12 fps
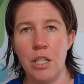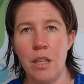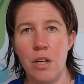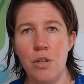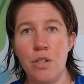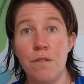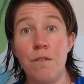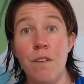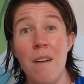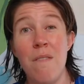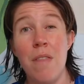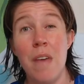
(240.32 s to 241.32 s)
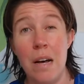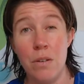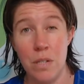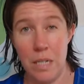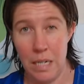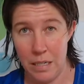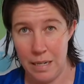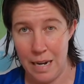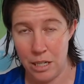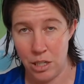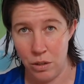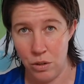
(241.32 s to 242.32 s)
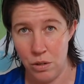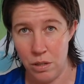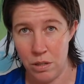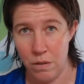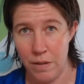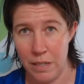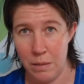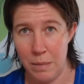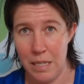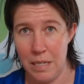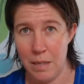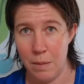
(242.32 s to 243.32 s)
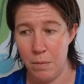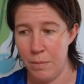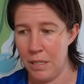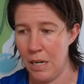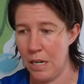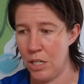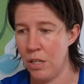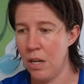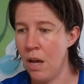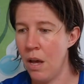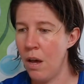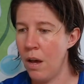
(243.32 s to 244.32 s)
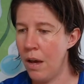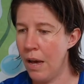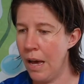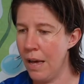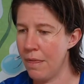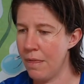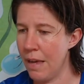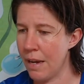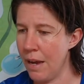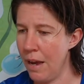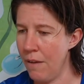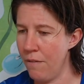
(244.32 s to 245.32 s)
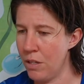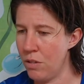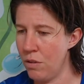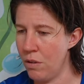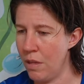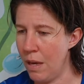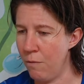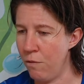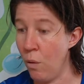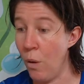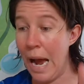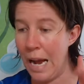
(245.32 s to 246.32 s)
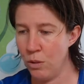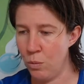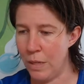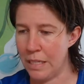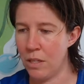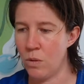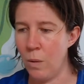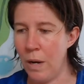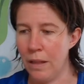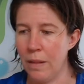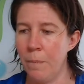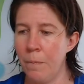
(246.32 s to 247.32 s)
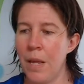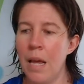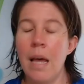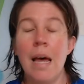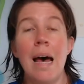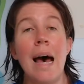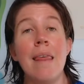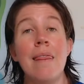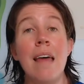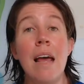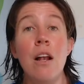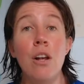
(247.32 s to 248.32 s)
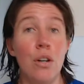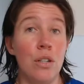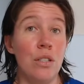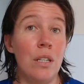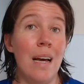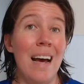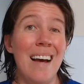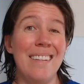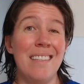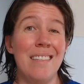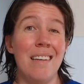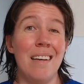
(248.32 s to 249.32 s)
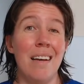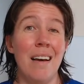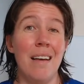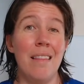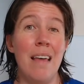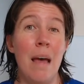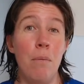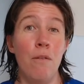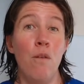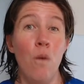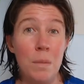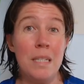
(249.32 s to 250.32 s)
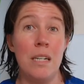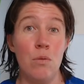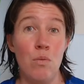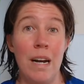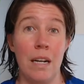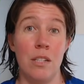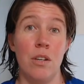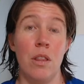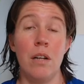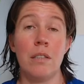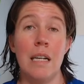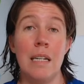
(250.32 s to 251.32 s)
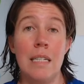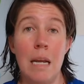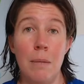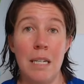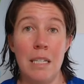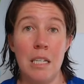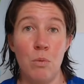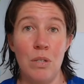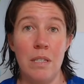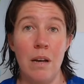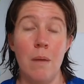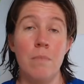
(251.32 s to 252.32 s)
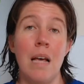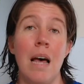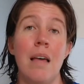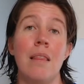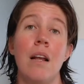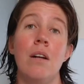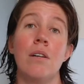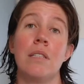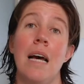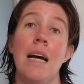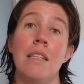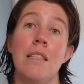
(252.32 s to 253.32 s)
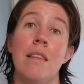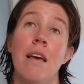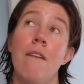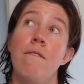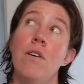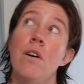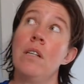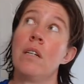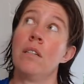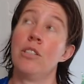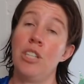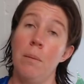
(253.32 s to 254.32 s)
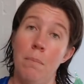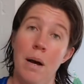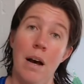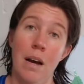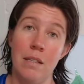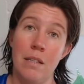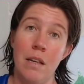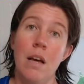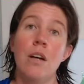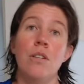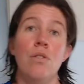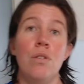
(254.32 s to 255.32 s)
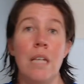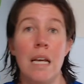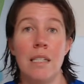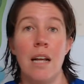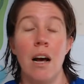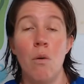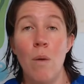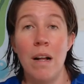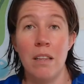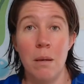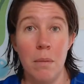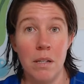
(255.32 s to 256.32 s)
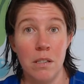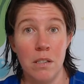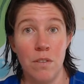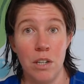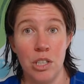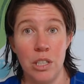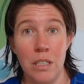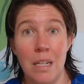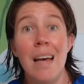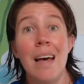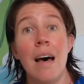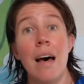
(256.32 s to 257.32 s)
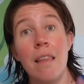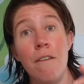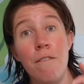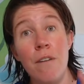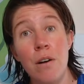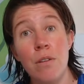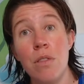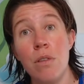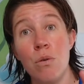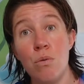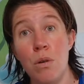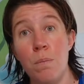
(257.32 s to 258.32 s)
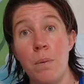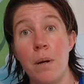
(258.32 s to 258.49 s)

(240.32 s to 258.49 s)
They used 5,000 international units of vitamin D supplementation, and they gave it to them for 8 weeks as well. And they looked at their performance in running. So they looked at 10 meter sprint times, and they looked at their vertical jump height to test how well their muscles functioned. And they found that the group